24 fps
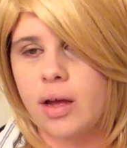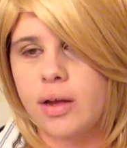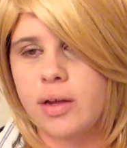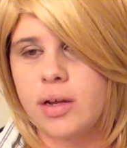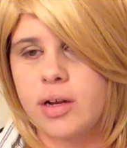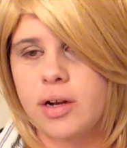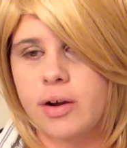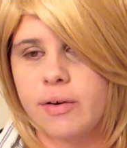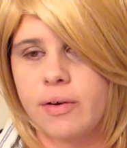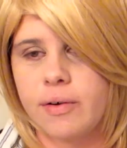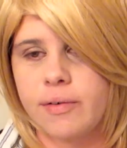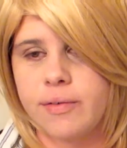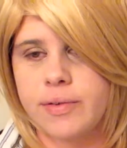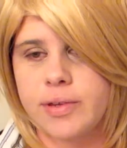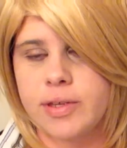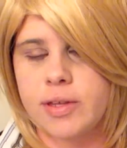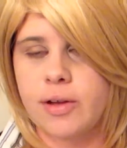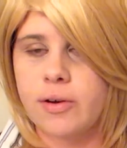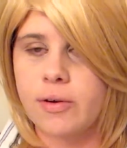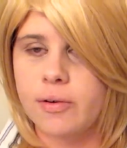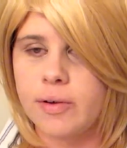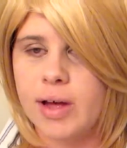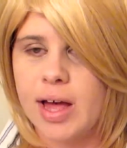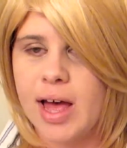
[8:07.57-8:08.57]
You know, so
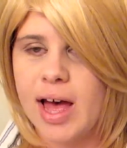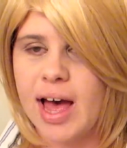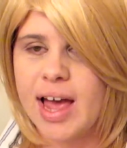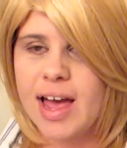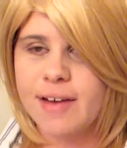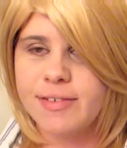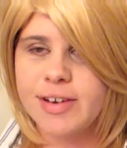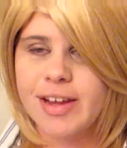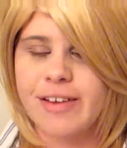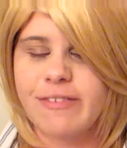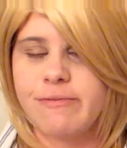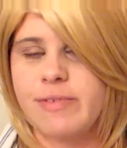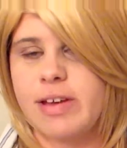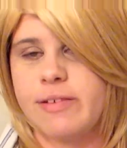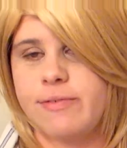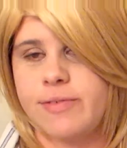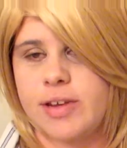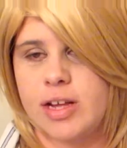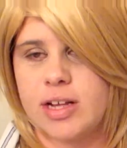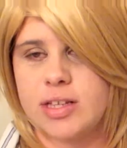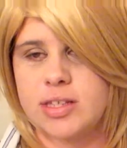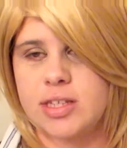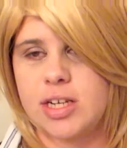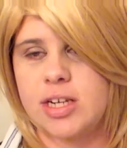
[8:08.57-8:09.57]
I have to have my
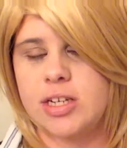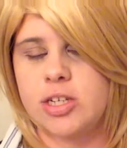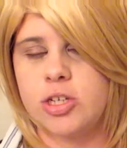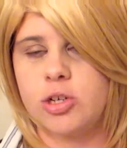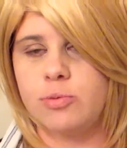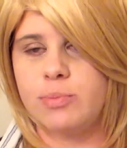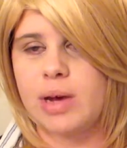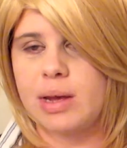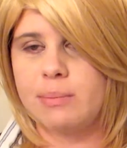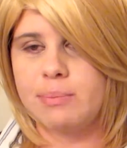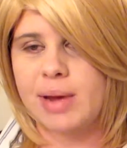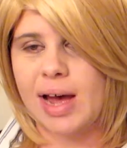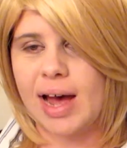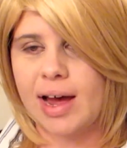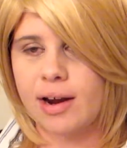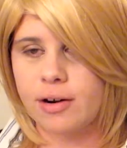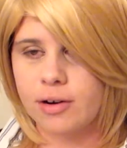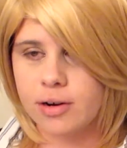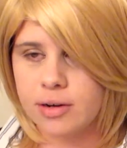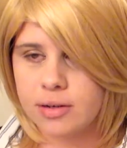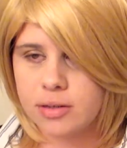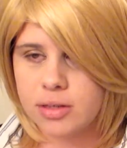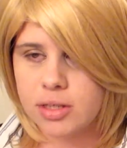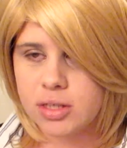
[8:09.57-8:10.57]
fiance do my
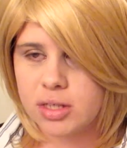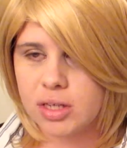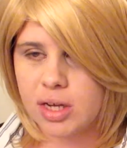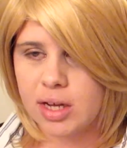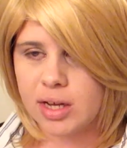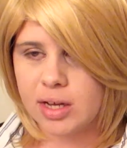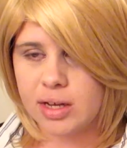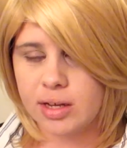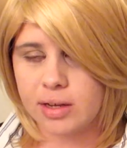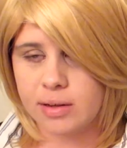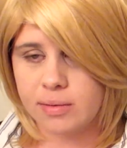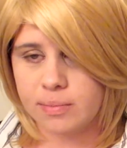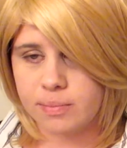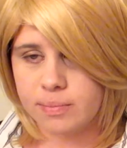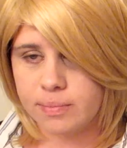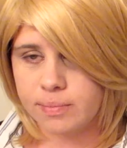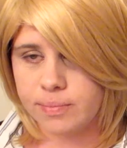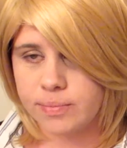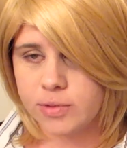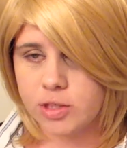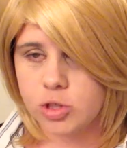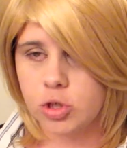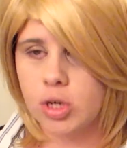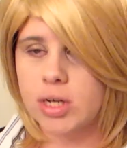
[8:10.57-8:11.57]
patterns,
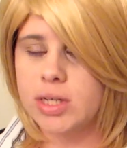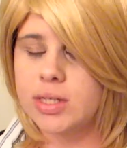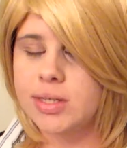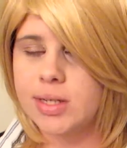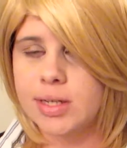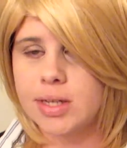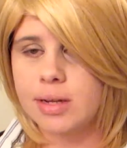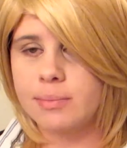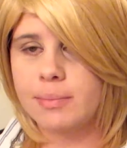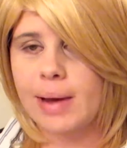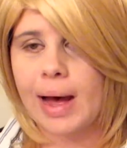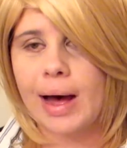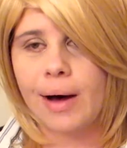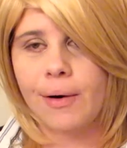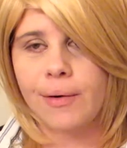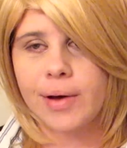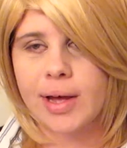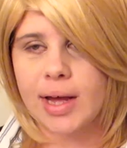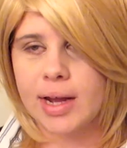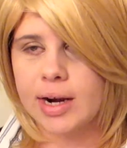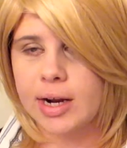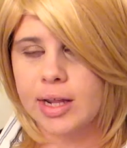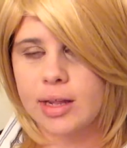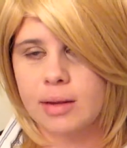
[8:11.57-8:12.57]
tracing them out,
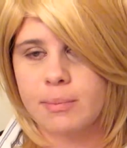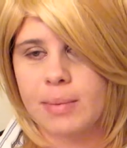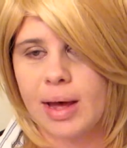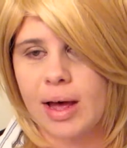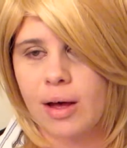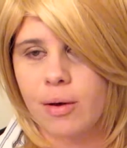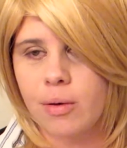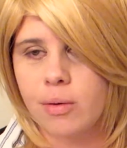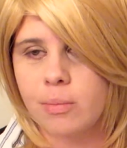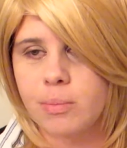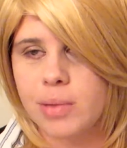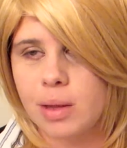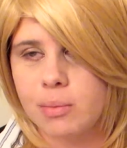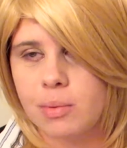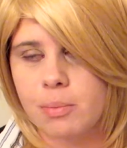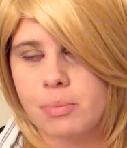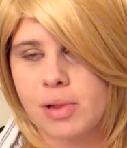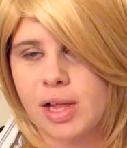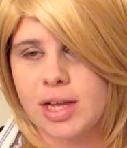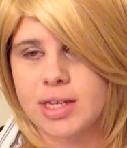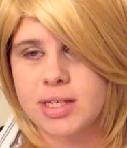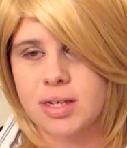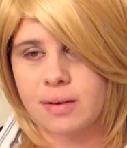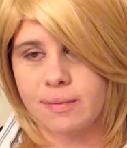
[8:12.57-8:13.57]
cutting them out, blah, blah,
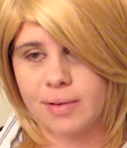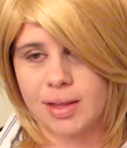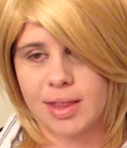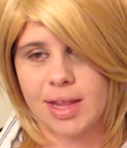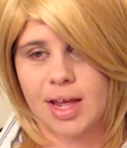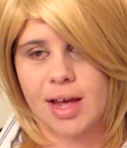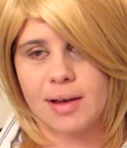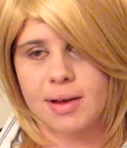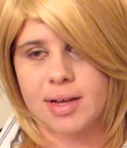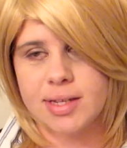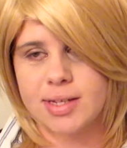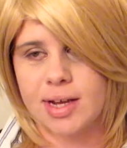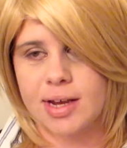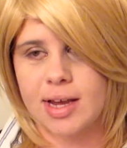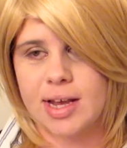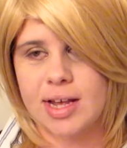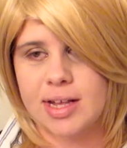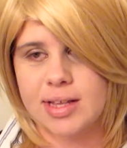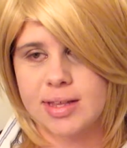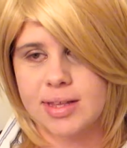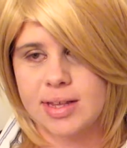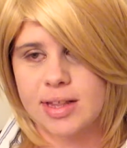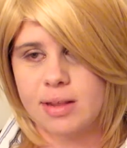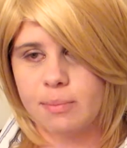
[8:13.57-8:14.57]
blah, stuff like that, because I
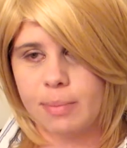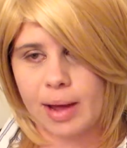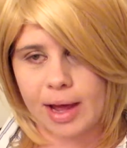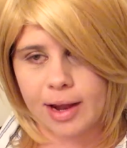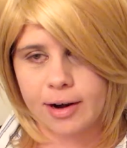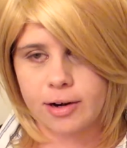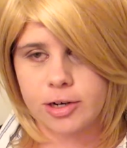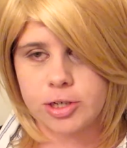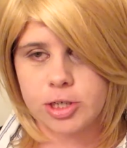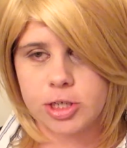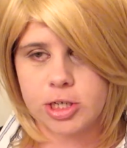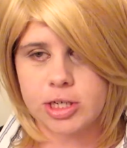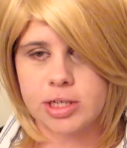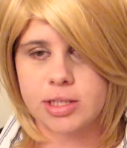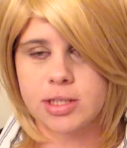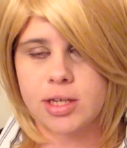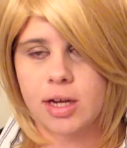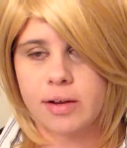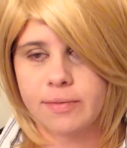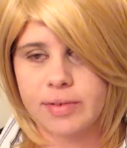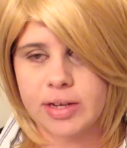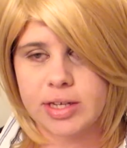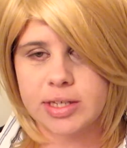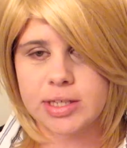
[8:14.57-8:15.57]
can't see the pattern sheets,
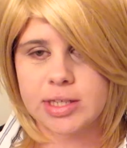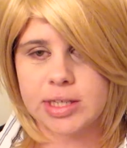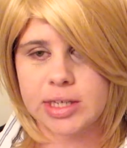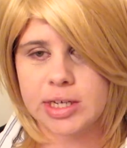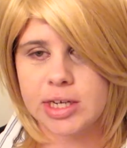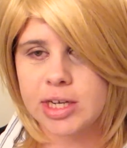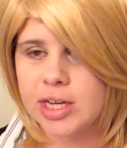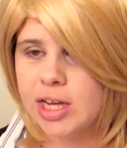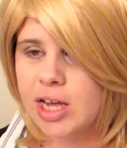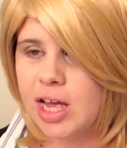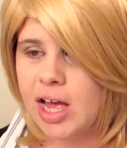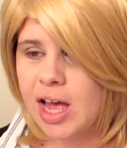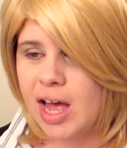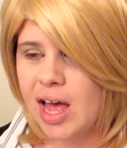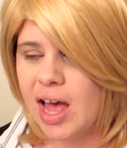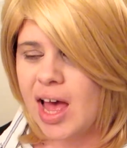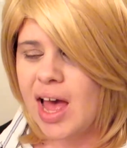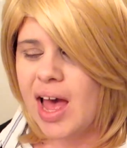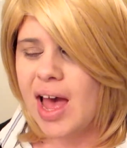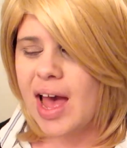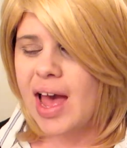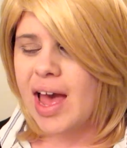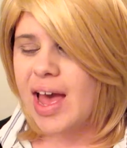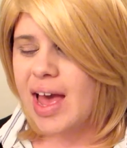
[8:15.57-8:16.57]
obviously.
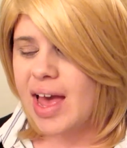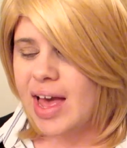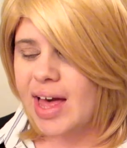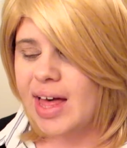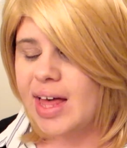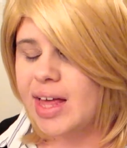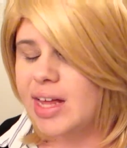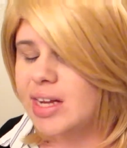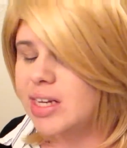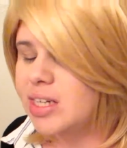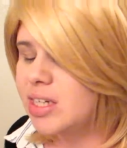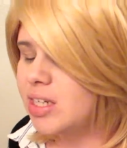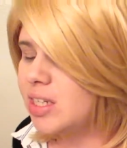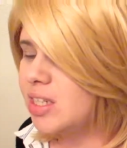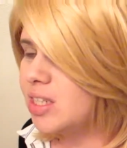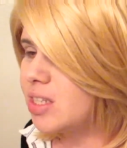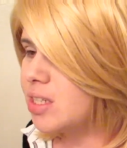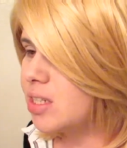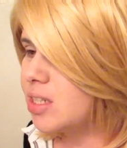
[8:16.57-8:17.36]
And